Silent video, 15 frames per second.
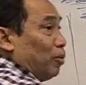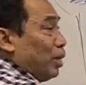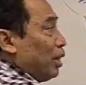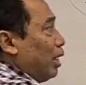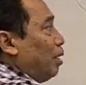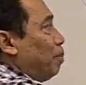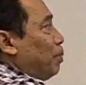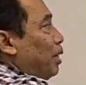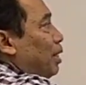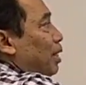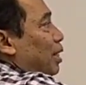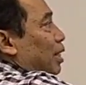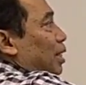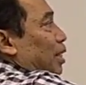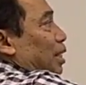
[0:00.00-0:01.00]
what happens?
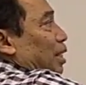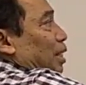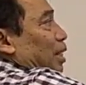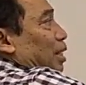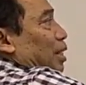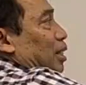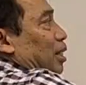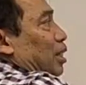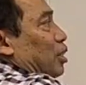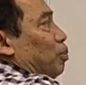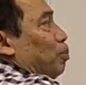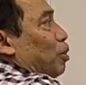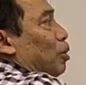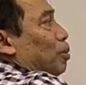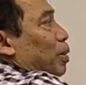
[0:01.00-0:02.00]
This
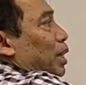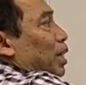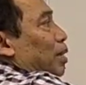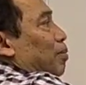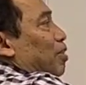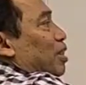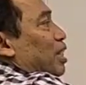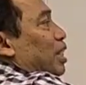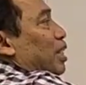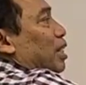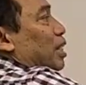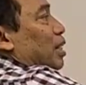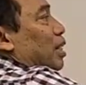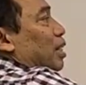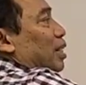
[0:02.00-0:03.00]
bone becomes
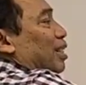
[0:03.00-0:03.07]
thicker,